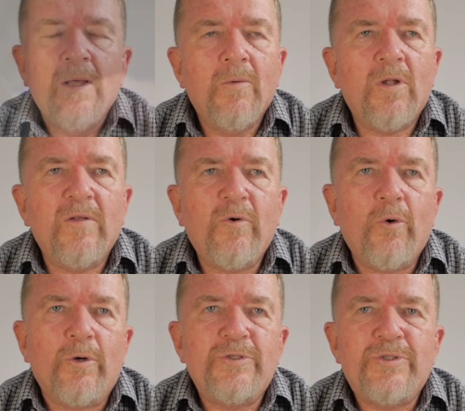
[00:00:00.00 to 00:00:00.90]
Well, of
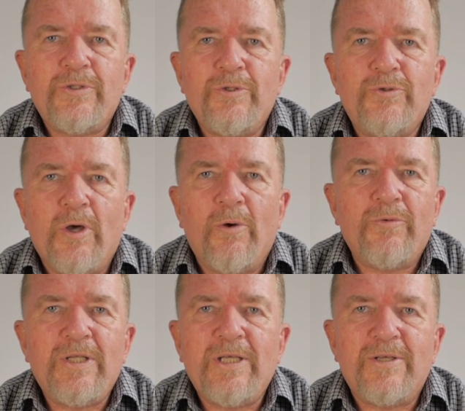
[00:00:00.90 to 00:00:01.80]
course, you
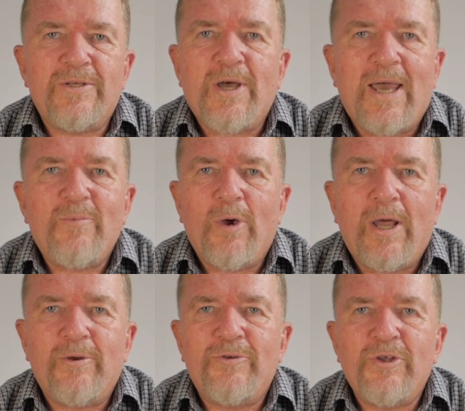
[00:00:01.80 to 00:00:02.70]
don't need a
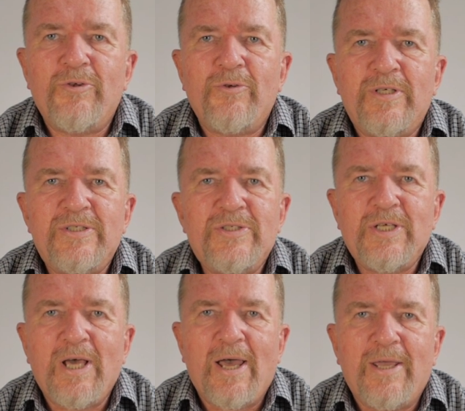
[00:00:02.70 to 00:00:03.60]
typewriter to do this
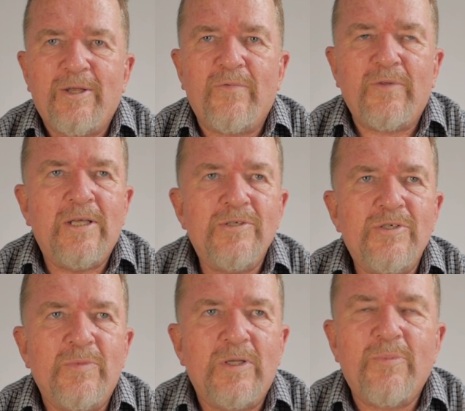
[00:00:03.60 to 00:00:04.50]
kind of
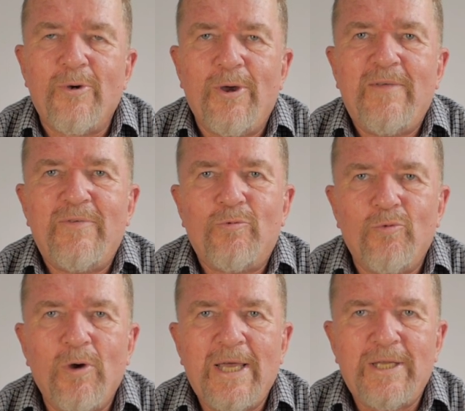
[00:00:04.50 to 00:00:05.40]
intimate private
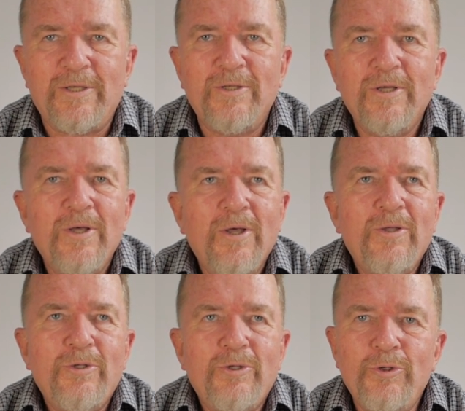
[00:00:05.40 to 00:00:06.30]
writing.
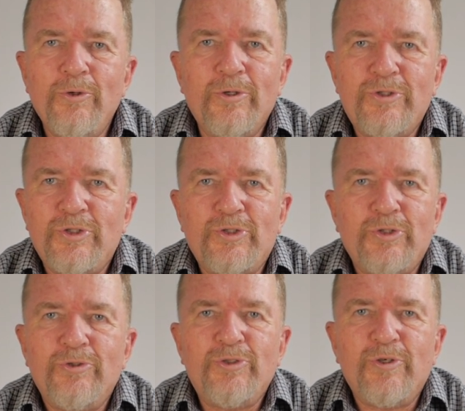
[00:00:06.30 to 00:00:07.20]
You could just
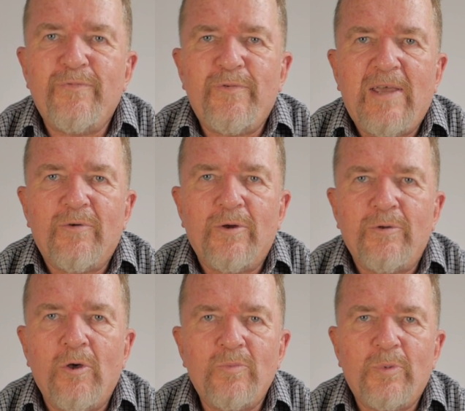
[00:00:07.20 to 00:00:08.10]
use your favorite
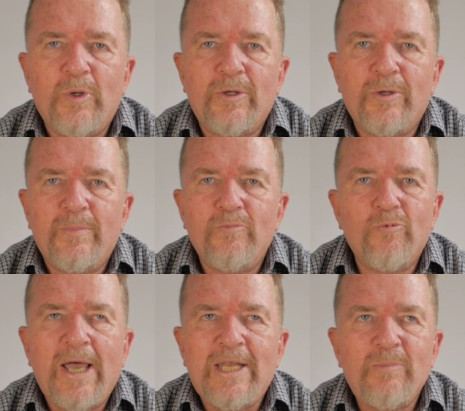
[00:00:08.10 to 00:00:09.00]
notebook or
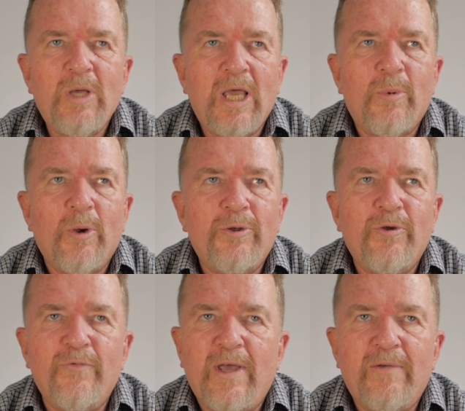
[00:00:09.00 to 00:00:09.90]
writing paper and
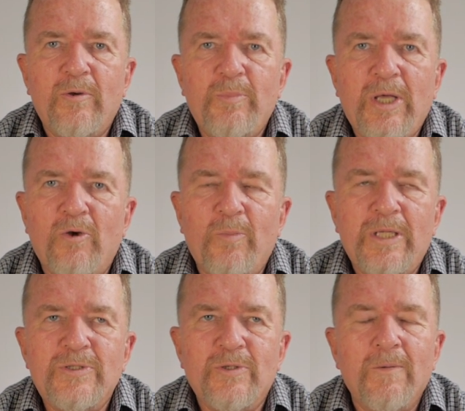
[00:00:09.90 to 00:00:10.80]
your favorite pen or
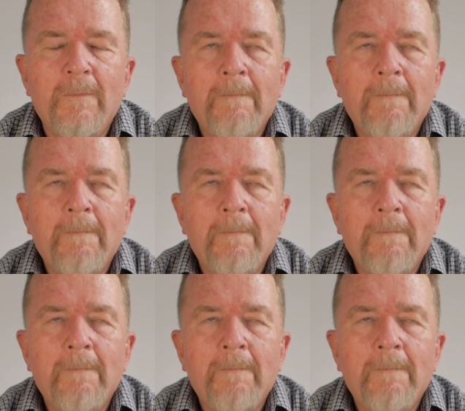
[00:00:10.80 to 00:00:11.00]
pencil.